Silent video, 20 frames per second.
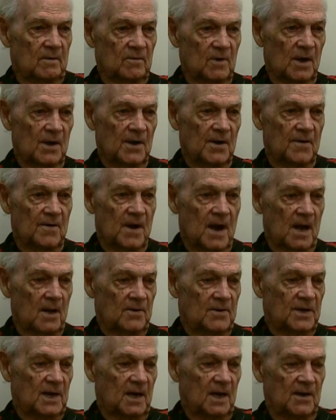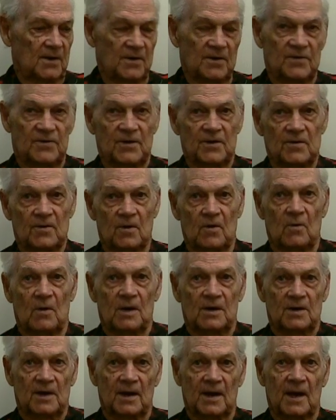running around telling the general
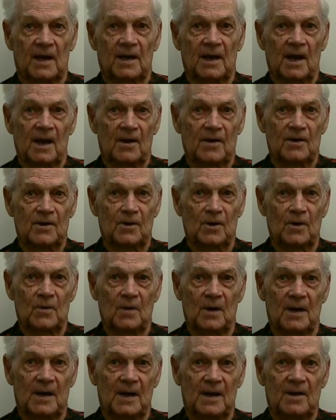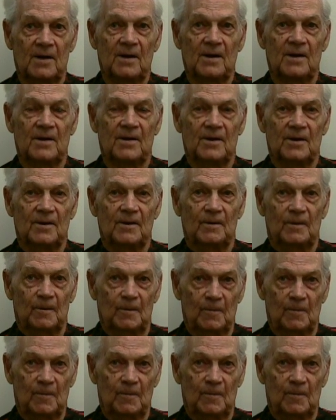what the heck he could do and what he couldn't do.